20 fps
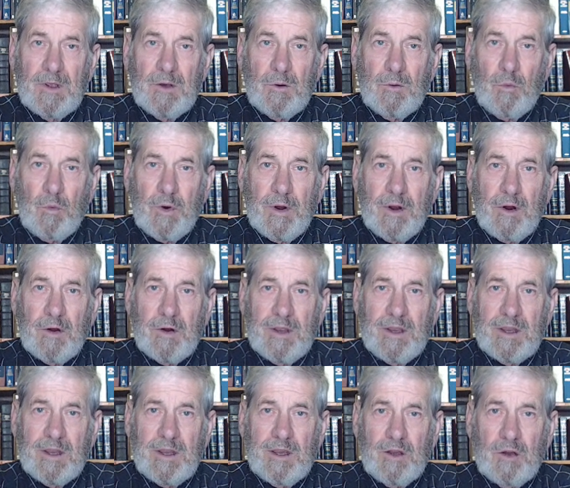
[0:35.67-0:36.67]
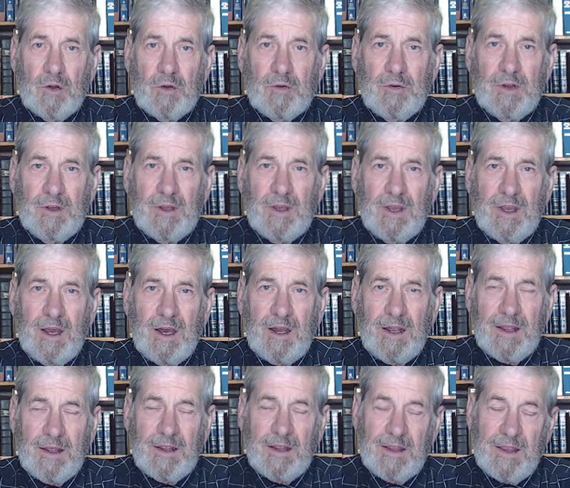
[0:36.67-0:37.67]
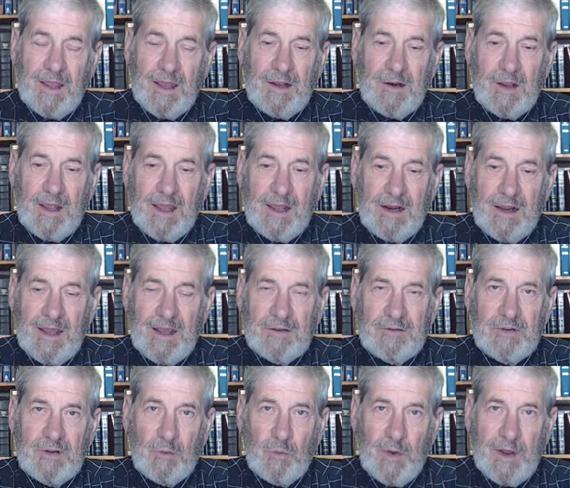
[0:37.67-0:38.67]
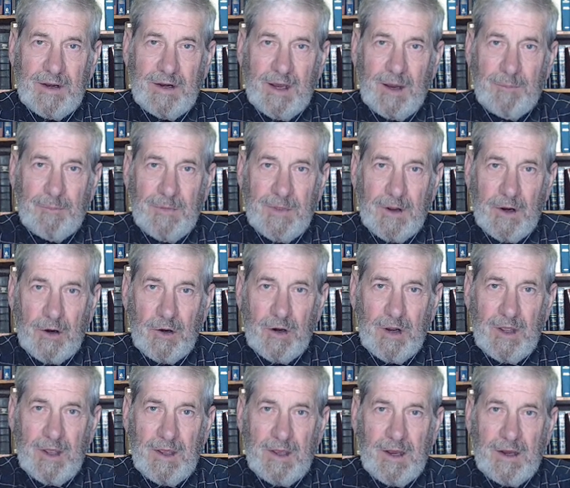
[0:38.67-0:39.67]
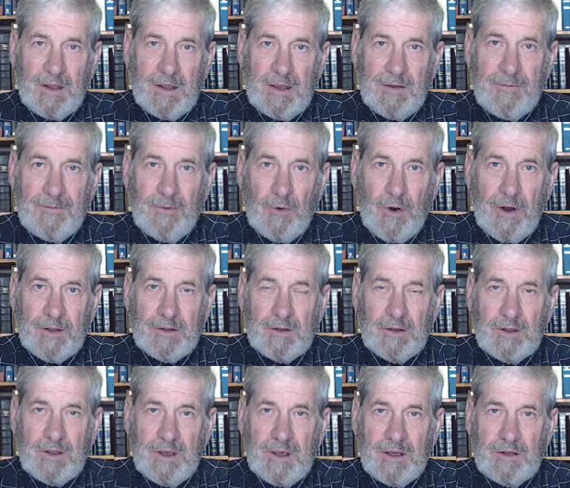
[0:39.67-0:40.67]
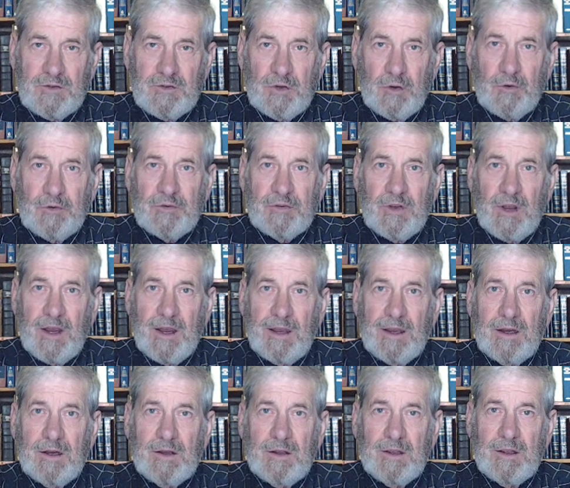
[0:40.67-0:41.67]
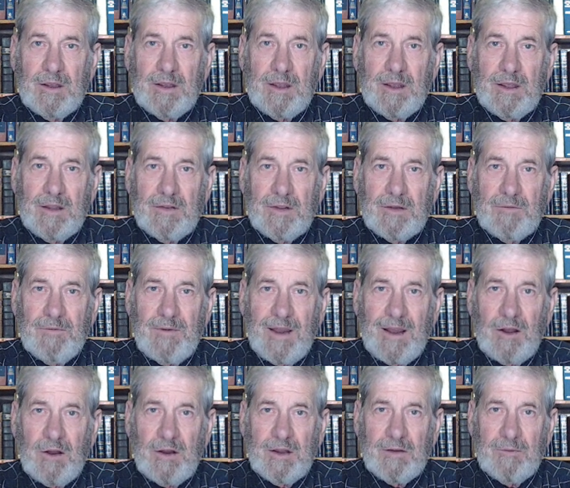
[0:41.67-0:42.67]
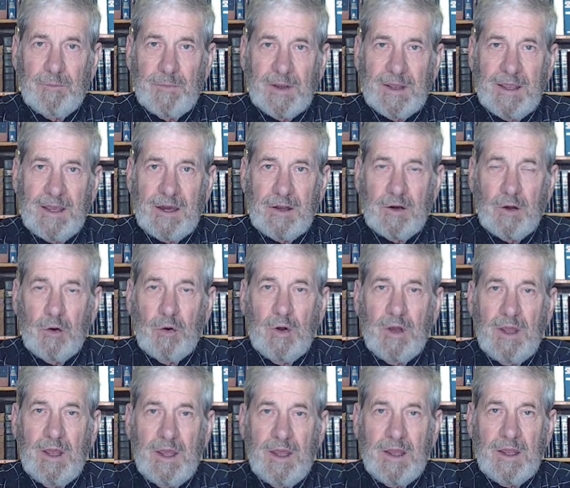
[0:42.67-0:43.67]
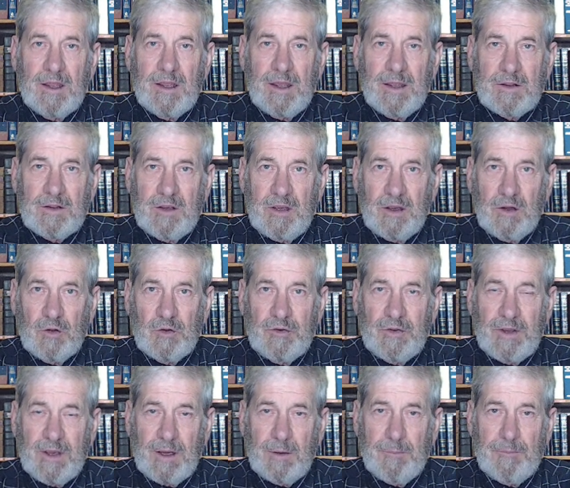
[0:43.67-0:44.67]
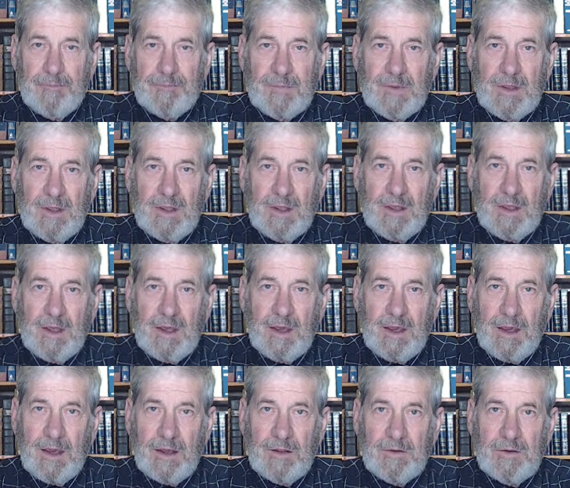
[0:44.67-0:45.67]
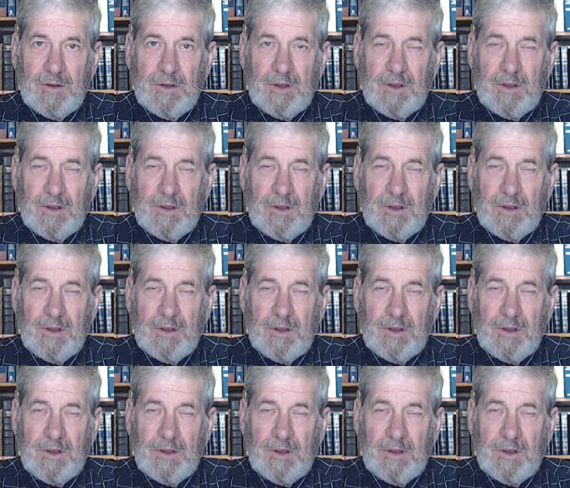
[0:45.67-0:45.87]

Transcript: where he killed, and as he went up there, he fought King Josiah in the Valley of Megiddo and killed him, and